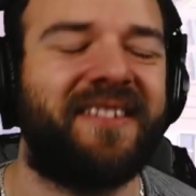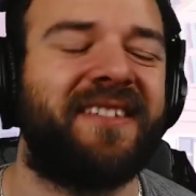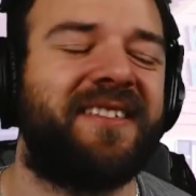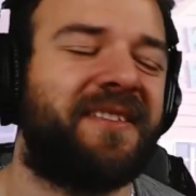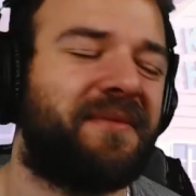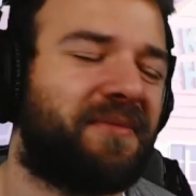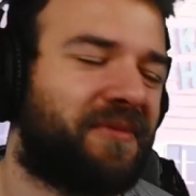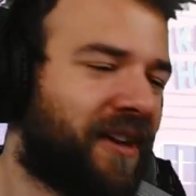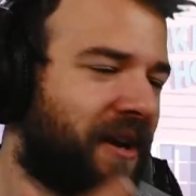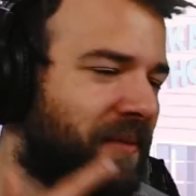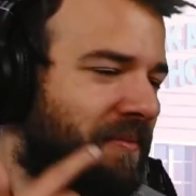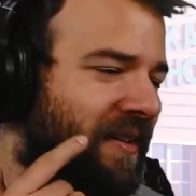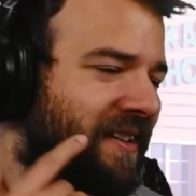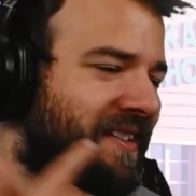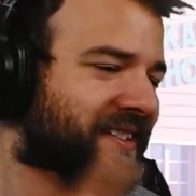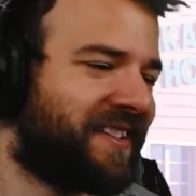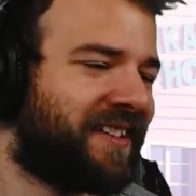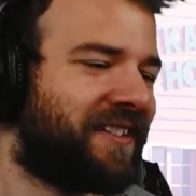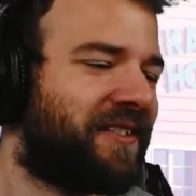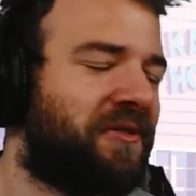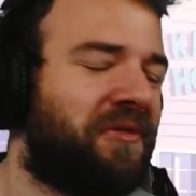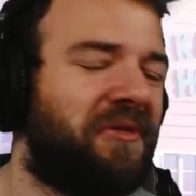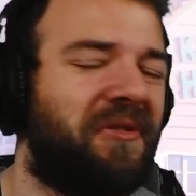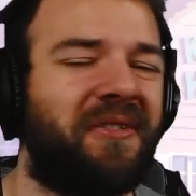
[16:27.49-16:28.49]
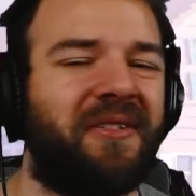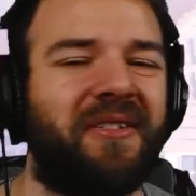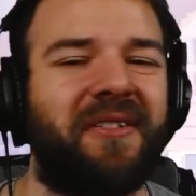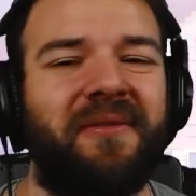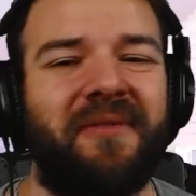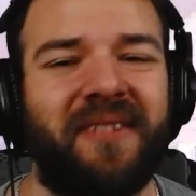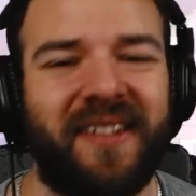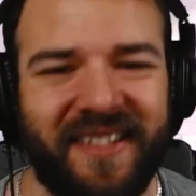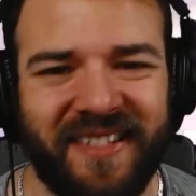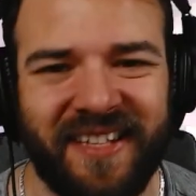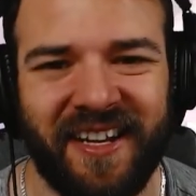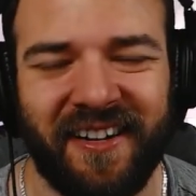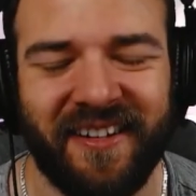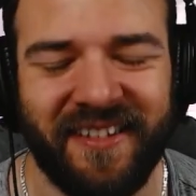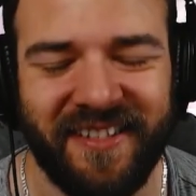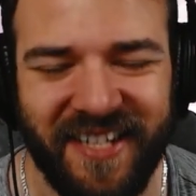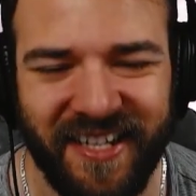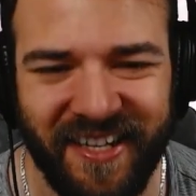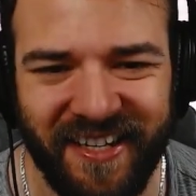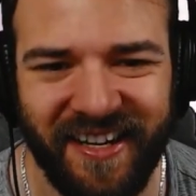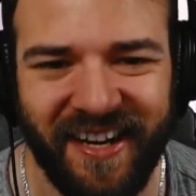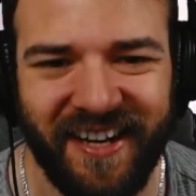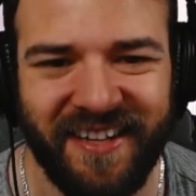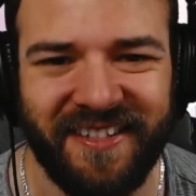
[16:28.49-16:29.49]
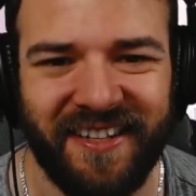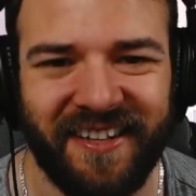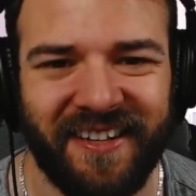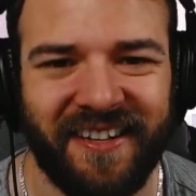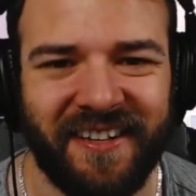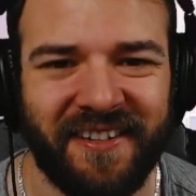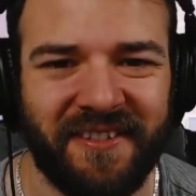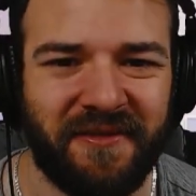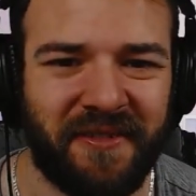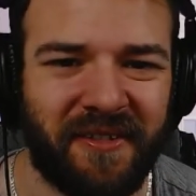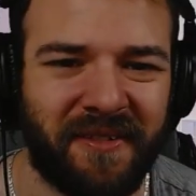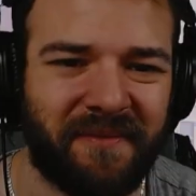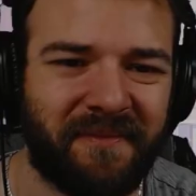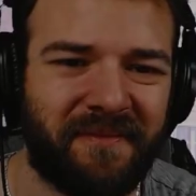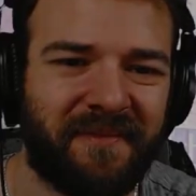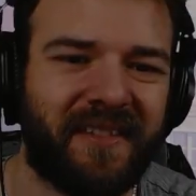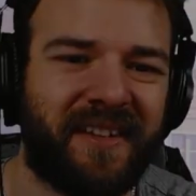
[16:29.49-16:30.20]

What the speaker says: Subscribe button's in the corner. That's how I'll check you guys on this one.